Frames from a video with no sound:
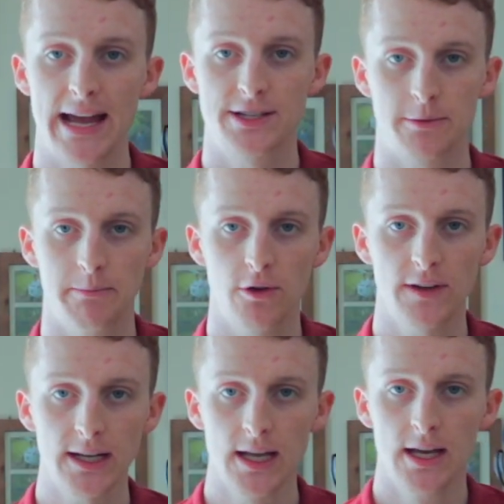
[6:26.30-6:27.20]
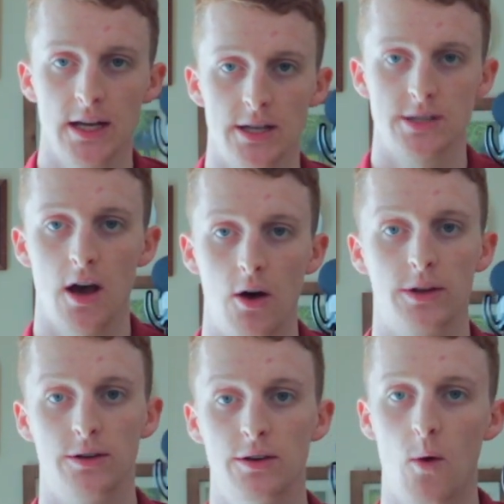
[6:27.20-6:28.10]
as you're moving. So
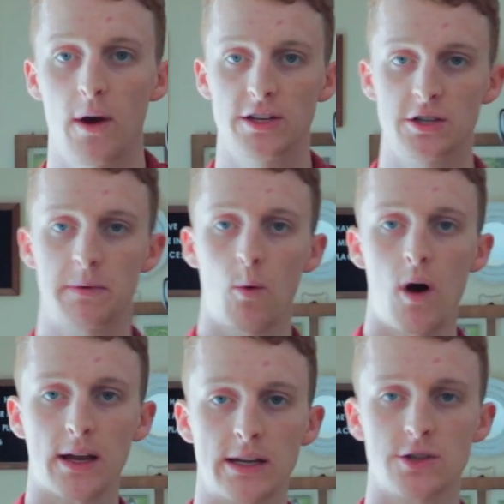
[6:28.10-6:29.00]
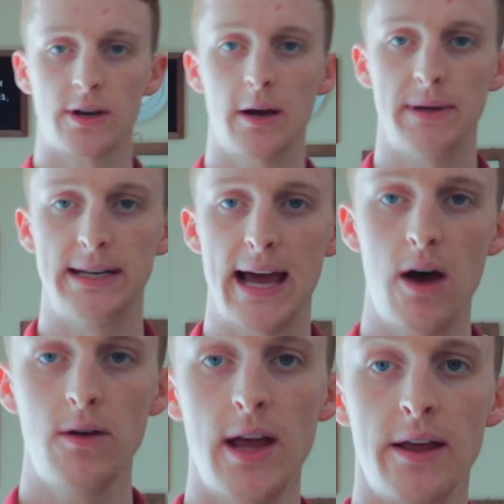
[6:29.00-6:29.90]
you don't wanna just be walking straight up and
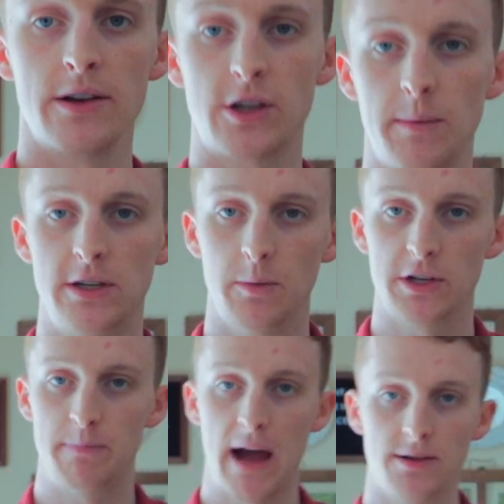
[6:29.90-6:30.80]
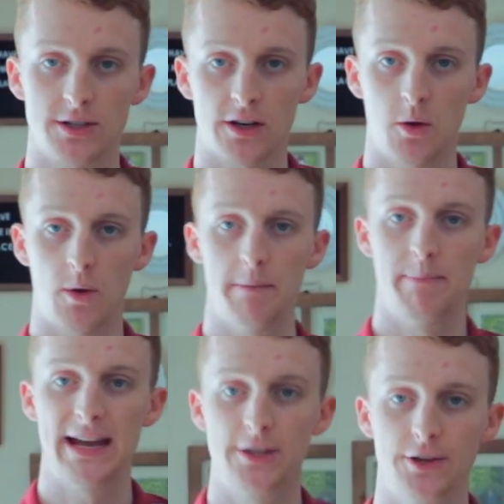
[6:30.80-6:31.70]
down. There's gonna be too much bounce. You're gonna wanna
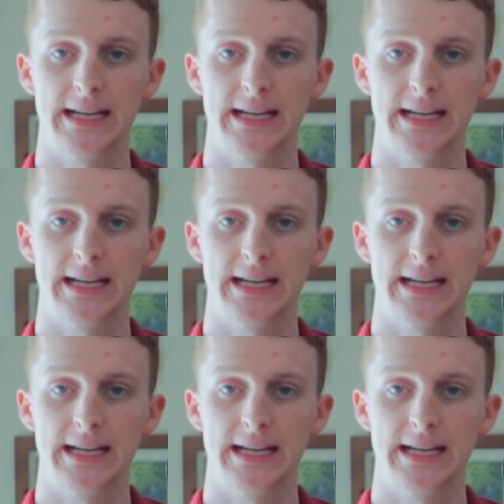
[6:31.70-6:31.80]
bend your